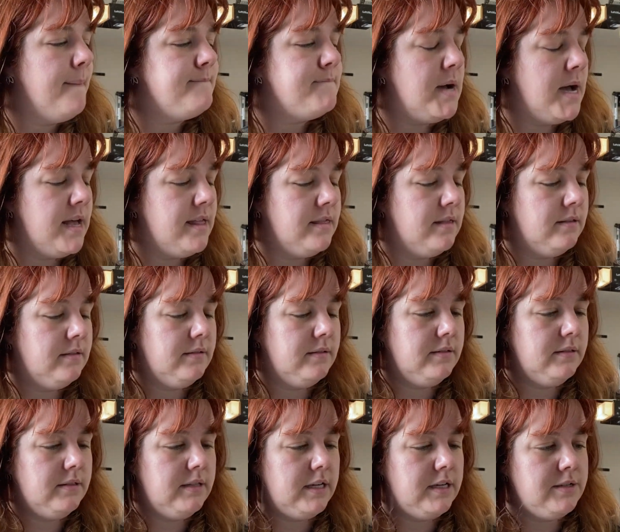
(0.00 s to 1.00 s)
But
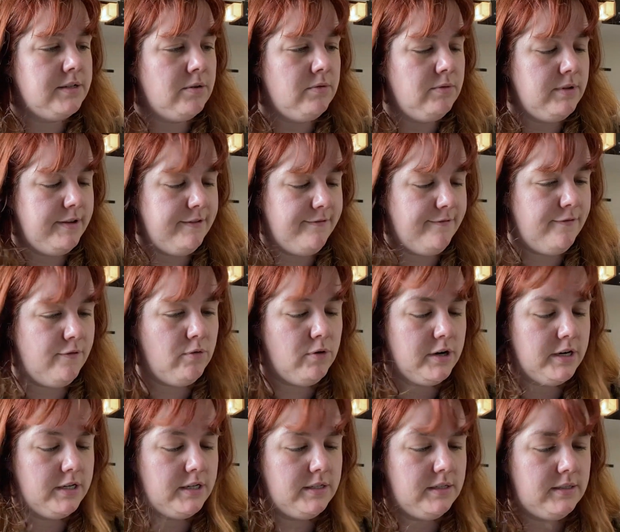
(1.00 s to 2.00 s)
there's only
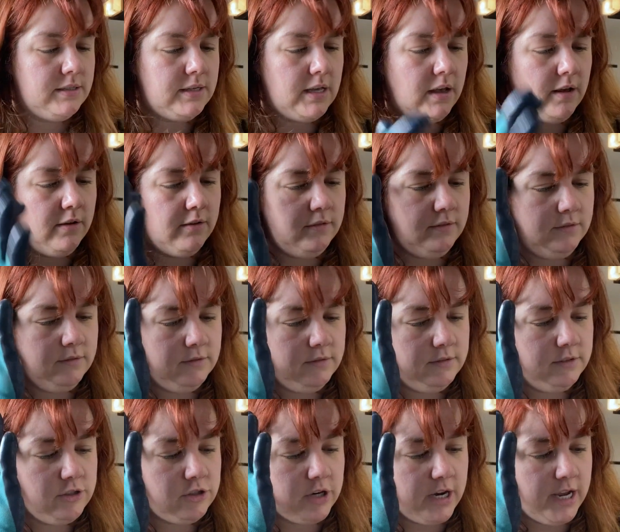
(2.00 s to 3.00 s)
4 cell
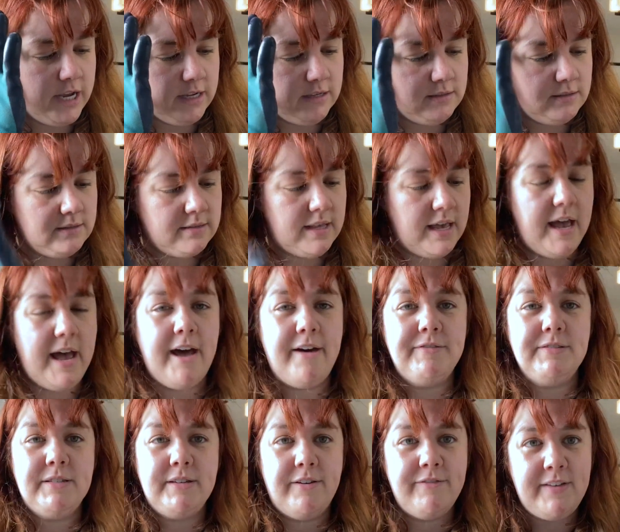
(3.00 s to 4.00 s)
trays that have
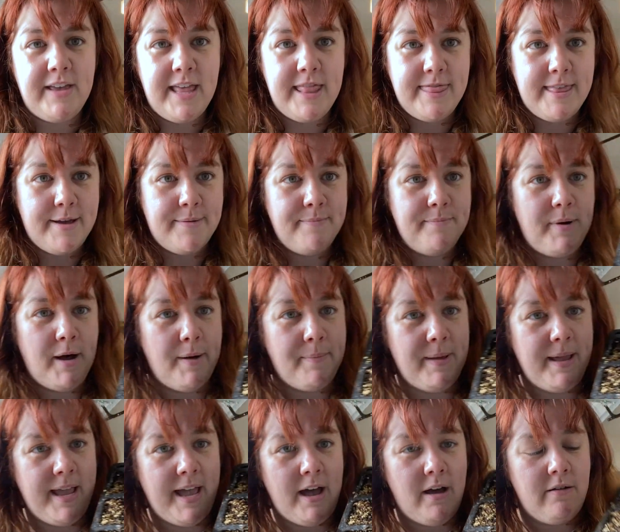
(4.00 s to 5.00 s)
stuff in them
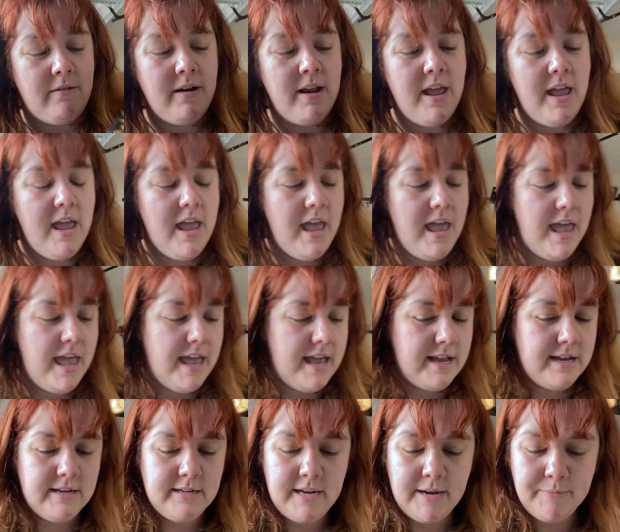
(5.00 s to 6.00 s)
popping out.
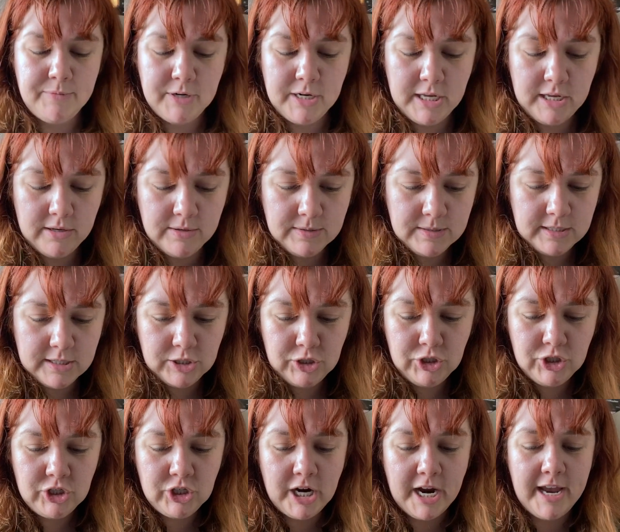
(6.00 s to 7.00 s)
And I'm going to use
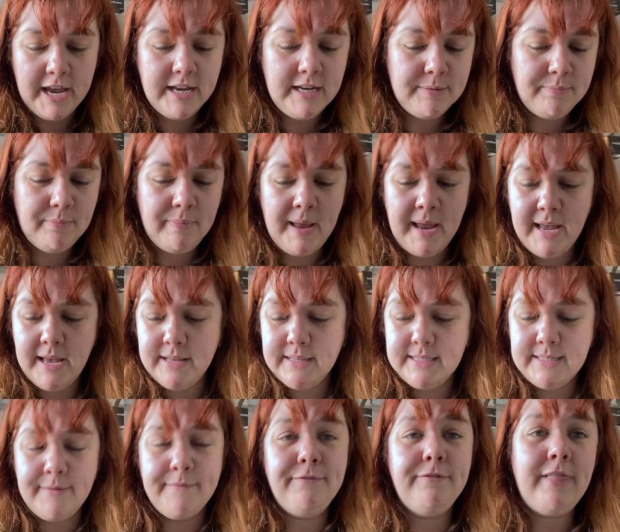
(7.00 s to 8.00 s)
this tray to plant
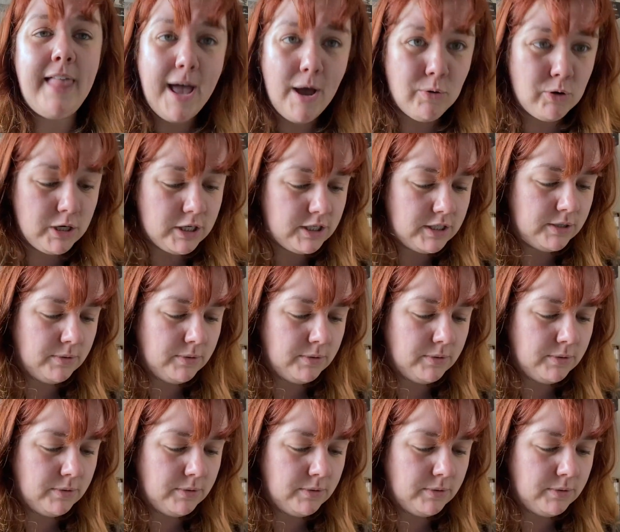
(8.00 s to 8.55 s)
some flowers.